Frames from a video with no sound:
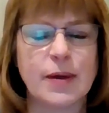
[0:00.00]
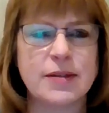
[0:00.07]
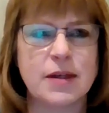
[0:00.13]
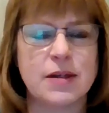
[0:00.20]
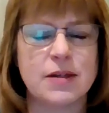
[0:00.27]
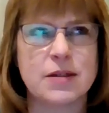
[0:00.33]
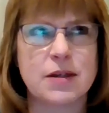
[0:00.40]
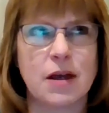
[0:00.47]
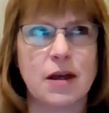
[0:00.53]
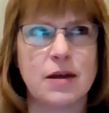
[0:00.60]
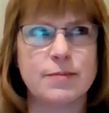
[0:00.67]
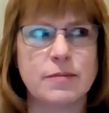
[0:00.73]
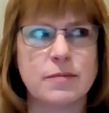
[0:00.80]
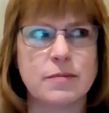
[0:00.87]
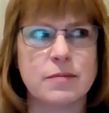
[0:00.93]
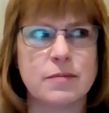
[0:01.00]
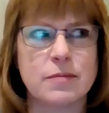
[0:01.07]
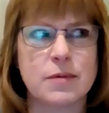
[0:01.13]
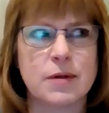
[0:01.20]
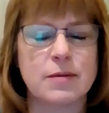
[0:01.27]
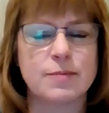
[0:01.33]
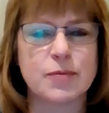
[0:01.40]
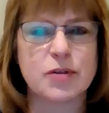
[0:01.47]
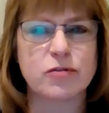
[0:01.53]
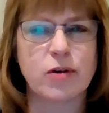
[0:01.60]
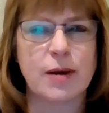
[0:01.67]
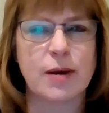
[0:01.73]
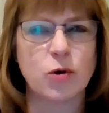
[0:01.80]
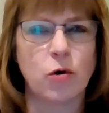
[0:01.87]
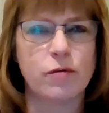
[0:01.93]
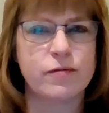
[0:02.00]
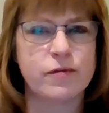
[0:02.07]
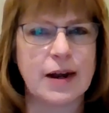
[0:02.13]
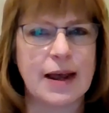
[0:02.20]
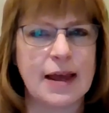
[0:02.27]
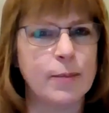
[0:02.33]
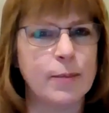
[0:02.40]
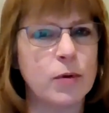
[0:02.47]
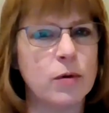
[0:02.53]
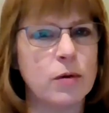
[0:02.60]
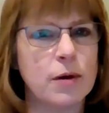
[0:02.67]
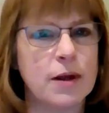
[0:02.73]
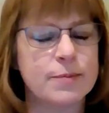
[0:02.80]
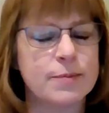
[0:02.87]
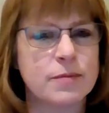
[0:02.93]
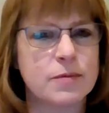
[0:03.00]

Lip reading: is it prescribed off-label?